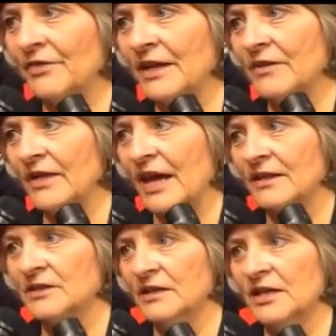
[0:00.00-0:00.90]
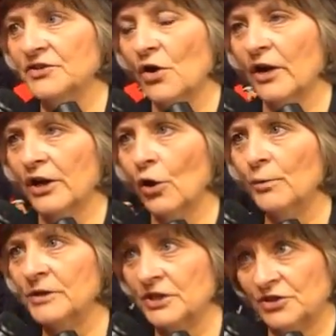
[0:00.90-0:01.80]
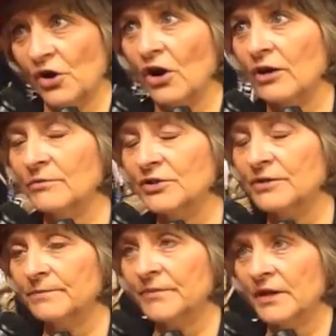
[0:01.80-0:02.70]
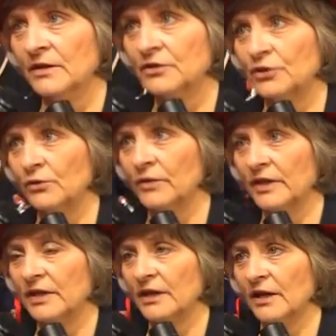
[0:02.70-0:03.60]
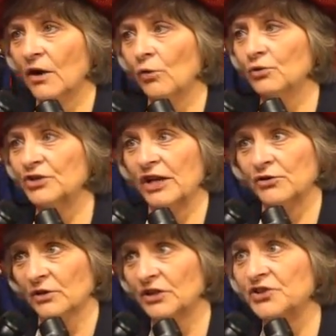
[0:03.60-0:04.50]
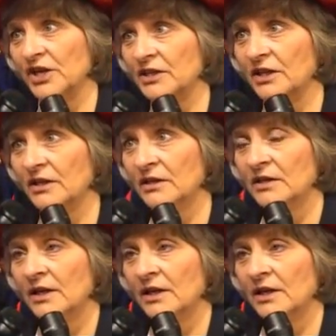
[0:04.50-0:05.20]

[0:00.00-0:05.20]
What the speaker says: think that he's already opened his arms to the homosexual agenda,